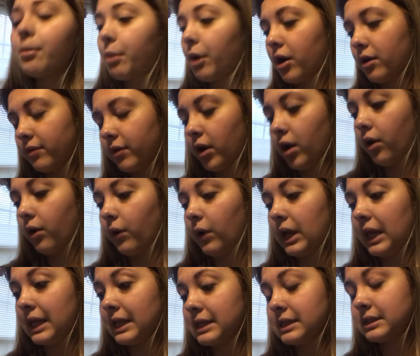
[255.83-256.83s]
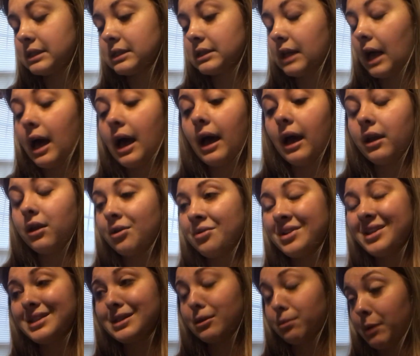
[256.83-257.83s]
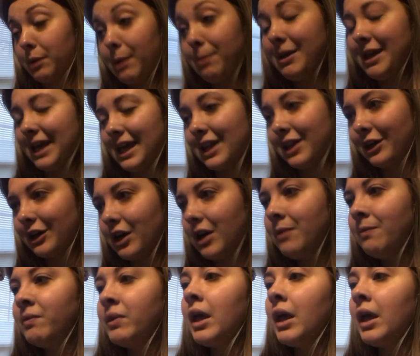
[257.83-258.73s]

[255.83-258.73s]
and parvo is uh, known as the puppy killer